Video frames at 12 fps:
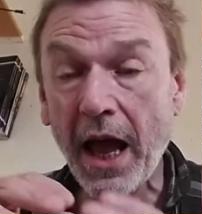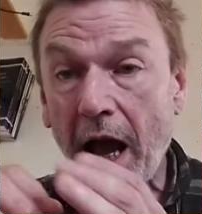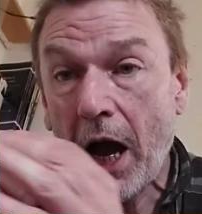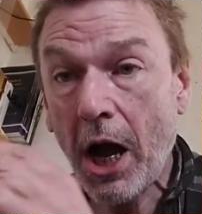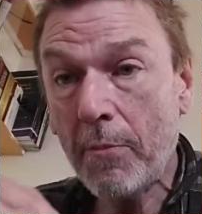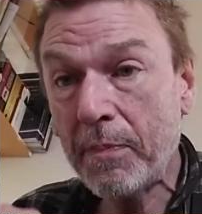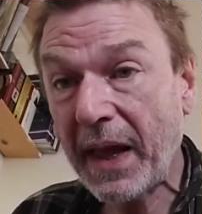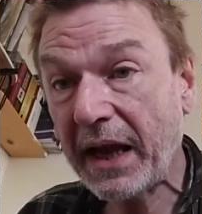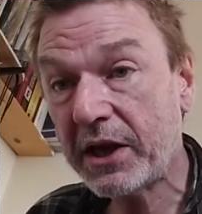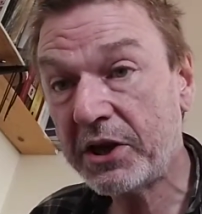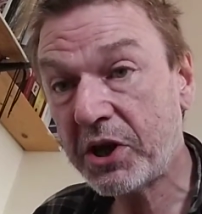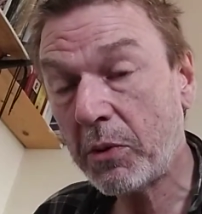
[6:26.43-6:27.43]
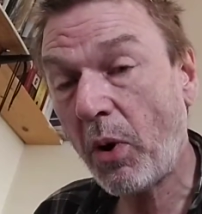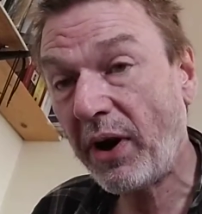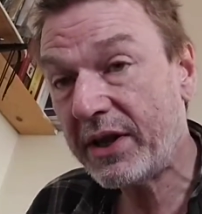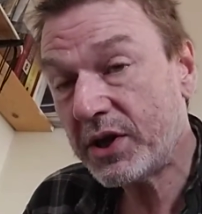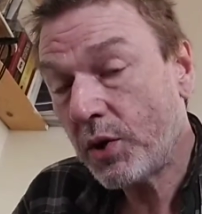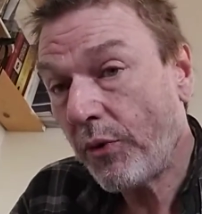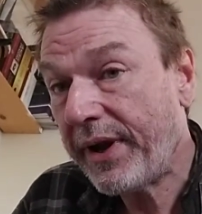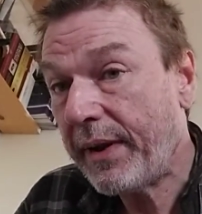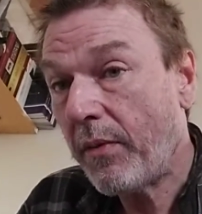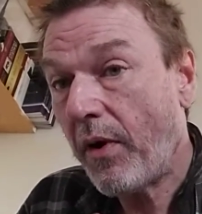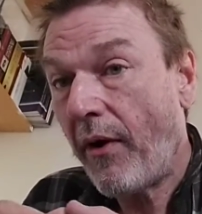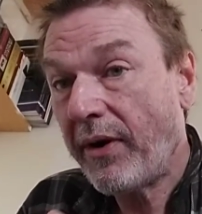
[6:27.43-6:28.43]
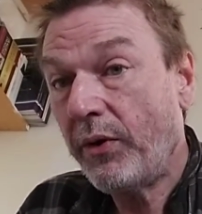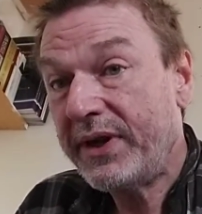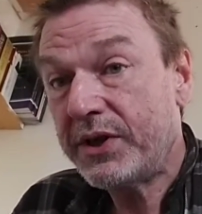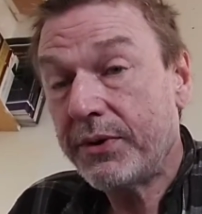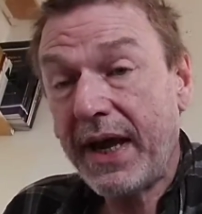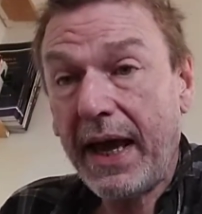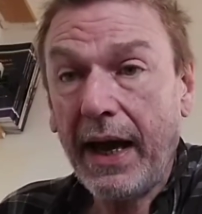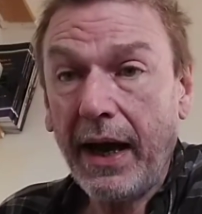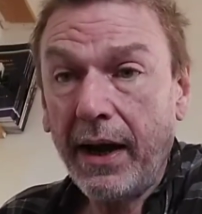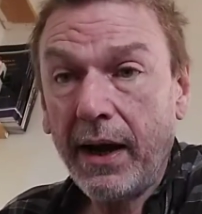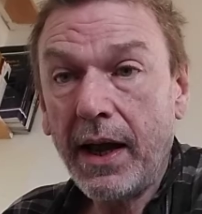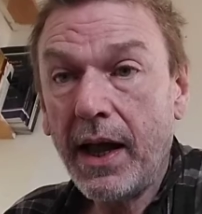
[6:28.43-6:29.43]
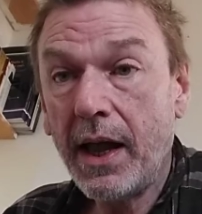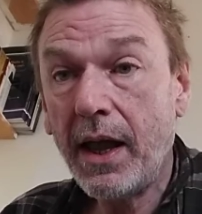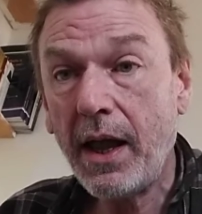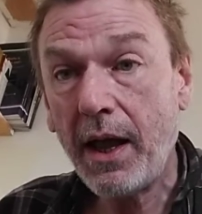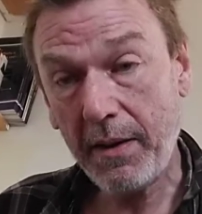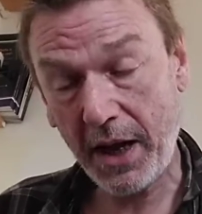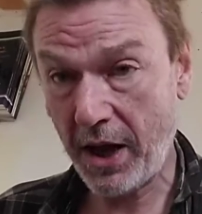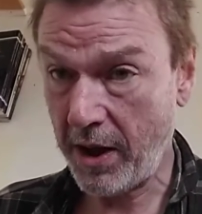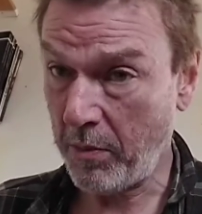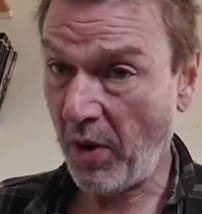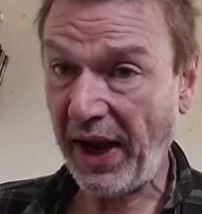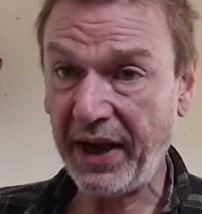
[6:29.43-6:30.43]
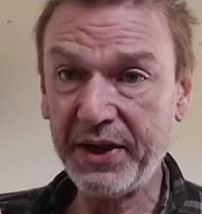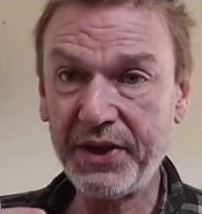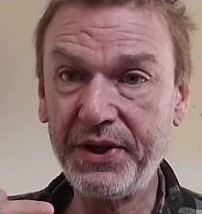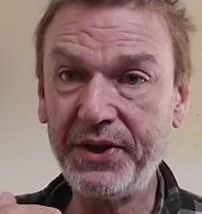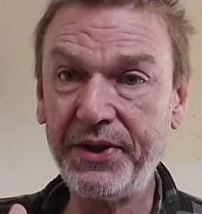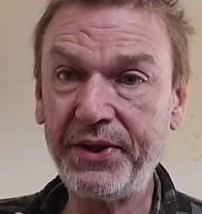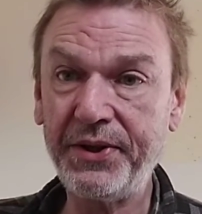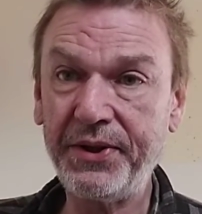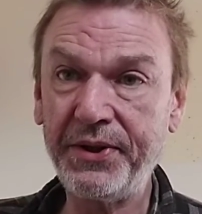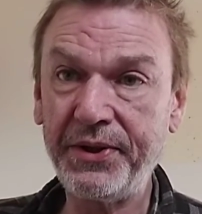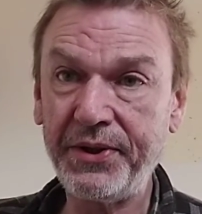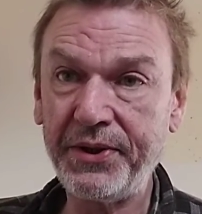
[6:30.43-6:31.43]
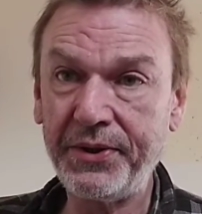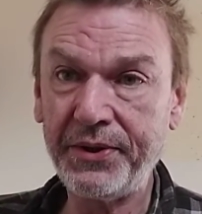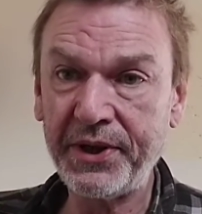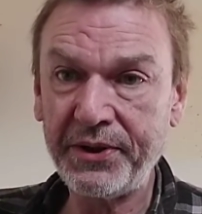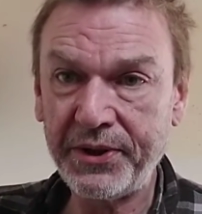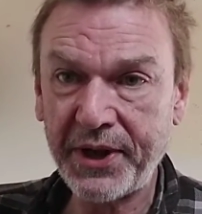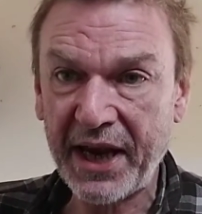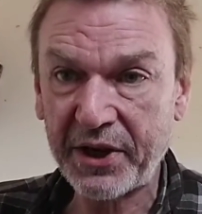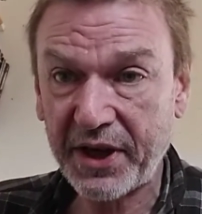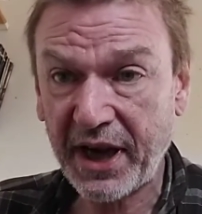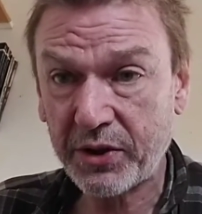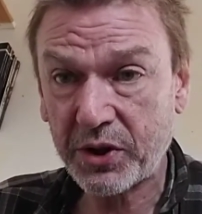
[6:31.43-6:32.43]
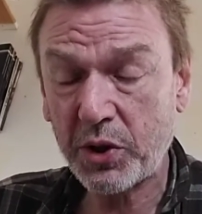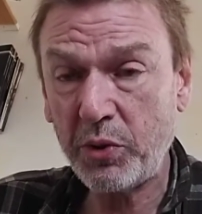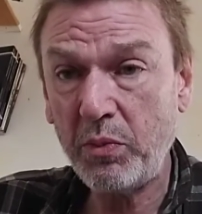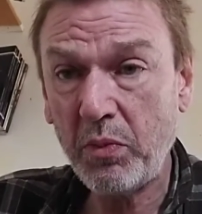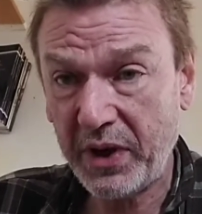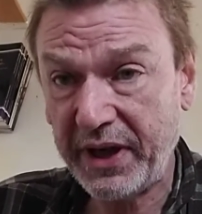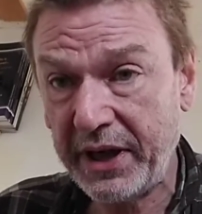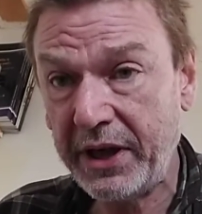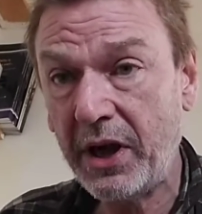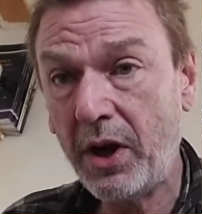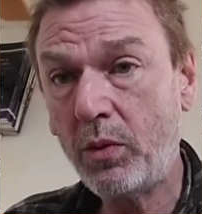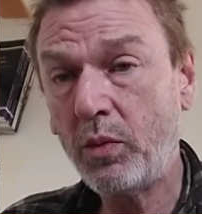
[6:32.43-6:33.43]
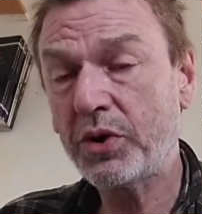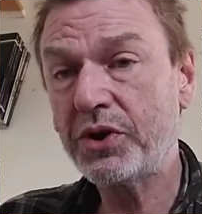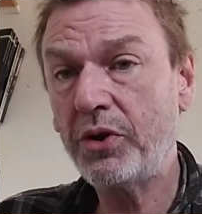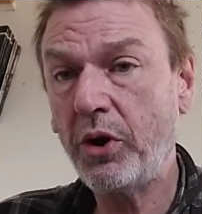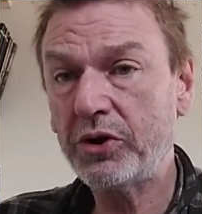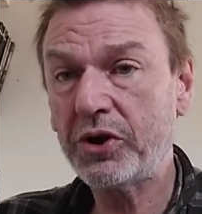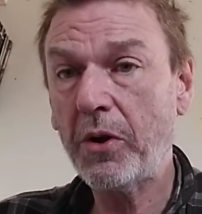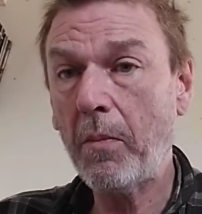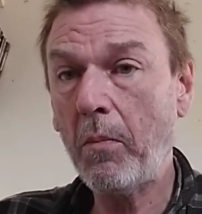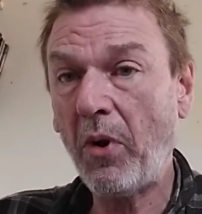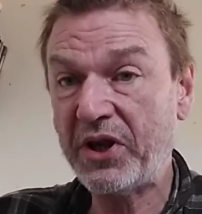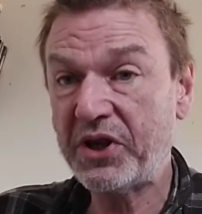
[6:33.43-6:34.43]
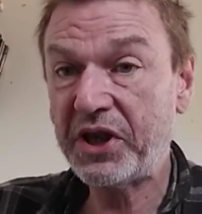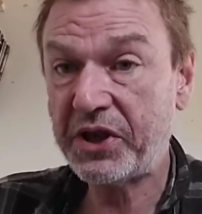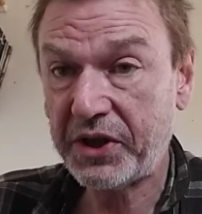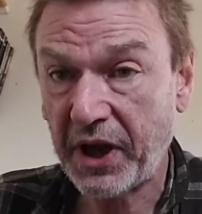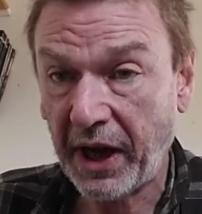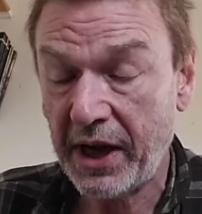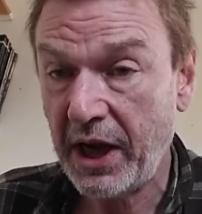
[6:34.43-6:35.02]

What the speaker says: And so by the time I got into care, my sister to me was not my sister.